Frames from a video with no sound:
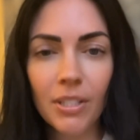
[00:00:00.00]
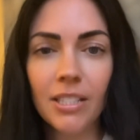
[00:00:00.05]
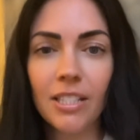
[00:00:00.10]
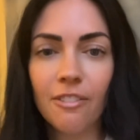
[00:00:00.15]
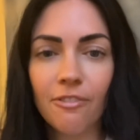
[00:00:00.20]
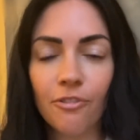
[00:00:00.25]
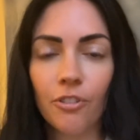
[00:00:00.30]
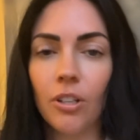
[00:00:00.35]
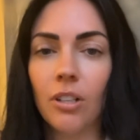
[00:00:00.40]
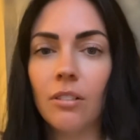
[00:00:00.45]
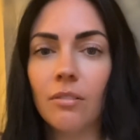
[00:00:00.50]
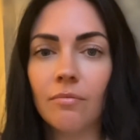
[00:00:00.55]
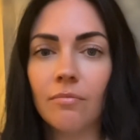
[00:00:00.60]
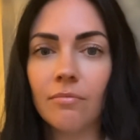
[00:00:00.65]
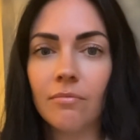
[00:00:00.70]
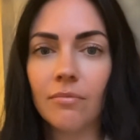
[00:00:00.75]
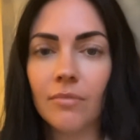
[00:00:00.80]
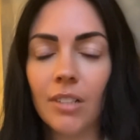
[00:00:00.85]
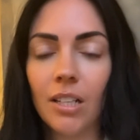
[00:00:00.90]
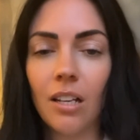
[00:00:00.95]
different.
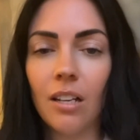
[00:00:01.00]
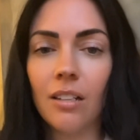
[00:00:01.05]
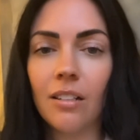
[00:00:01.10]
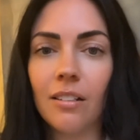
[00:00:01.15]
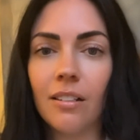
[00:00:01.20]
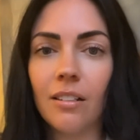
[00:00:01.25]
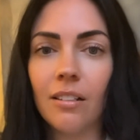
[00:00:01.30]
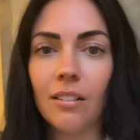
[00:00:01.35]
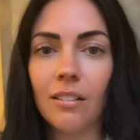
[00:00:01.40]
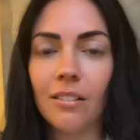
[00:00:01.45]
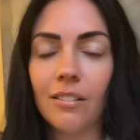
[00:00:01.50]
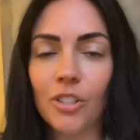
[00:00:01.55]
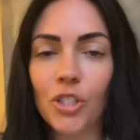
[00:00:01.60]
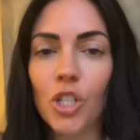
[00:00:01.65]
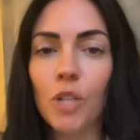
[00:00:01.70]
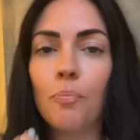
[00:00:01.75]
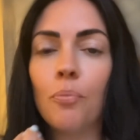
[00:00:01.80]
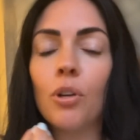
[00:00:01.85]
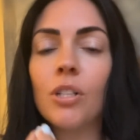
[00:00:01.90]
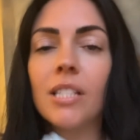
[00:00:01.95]
She
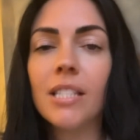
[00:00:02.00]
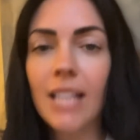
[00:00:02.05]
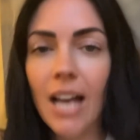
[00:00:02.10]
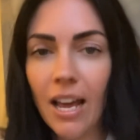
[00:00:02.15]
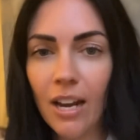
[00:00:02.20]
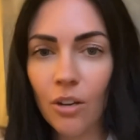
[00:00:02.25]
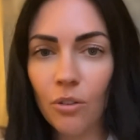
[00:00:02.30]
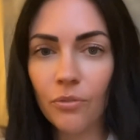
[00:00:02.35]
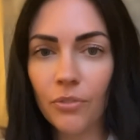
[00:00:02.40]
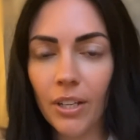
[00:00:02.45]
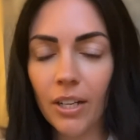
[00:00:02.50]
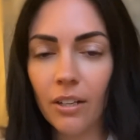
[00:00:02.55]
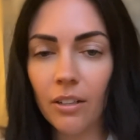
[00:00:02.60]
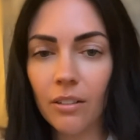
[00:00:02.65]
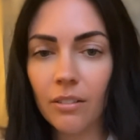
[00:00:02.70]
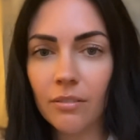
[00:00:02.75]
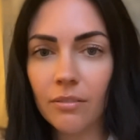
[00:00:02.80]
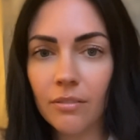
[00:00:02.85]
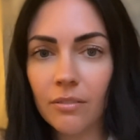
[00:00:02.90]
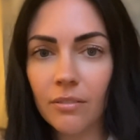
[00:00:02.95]
puts that out
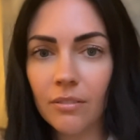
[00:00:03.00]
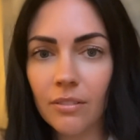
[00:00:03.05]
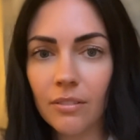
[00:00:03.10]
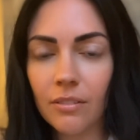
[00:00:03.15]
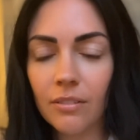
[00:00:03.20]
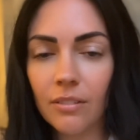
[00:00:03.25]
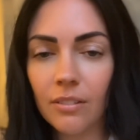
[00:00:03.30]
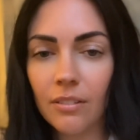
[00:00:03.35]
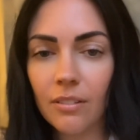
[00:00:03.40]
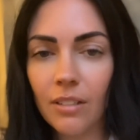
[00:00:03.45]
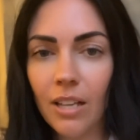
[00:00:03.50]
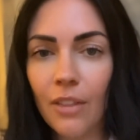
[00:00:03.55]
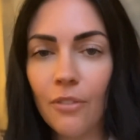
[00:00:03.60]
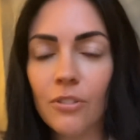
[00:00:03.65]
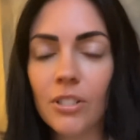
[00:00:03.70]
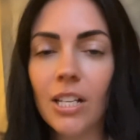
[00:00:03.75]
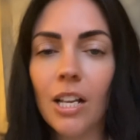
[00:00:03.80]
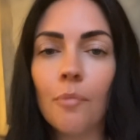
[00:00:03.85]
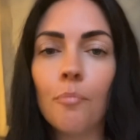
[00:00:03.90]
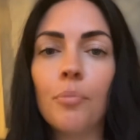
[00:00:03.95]
there, and
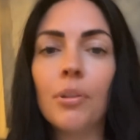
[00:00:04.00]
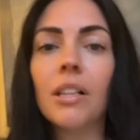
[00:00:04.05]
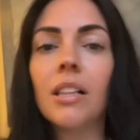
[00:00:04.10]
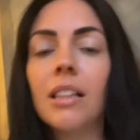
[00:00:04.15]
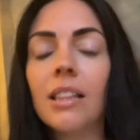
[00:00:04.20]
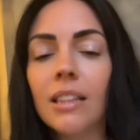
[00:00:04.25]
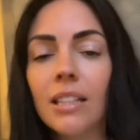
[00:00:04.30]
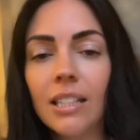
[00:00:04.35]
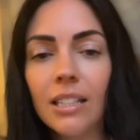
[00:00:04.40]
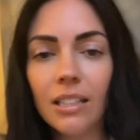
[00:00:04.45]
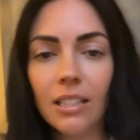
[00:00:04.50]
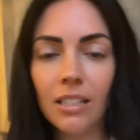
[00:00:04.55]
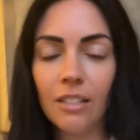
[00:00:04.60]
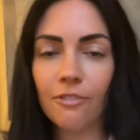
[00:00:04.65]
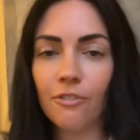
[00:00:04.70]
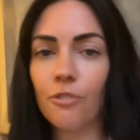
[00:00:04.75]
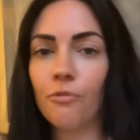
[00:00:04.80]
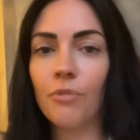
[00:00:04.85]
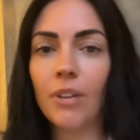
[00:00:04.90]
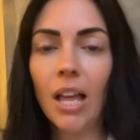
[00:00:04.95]
there's a completely
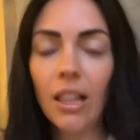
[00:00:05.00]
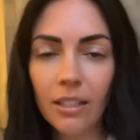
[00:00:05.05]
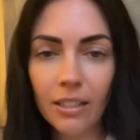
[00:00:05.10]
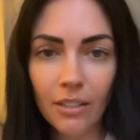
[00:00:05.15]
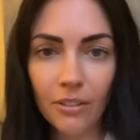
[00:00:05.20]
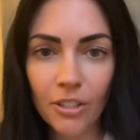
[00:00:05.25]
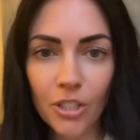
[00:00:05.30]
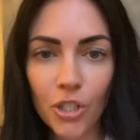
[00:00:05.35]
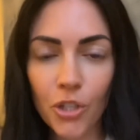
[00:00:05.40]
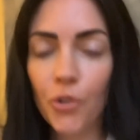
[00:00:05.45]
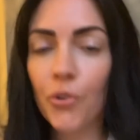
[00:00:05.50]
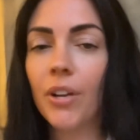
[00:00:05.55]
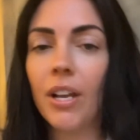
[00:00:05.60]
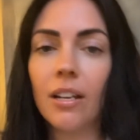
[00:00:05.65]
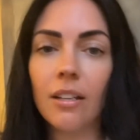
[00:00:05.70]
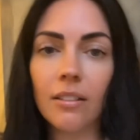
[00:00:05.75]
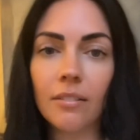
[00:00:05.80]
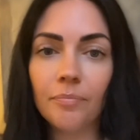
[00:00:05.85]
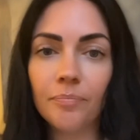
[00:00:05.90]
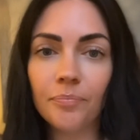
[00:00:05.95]
different reality that's created.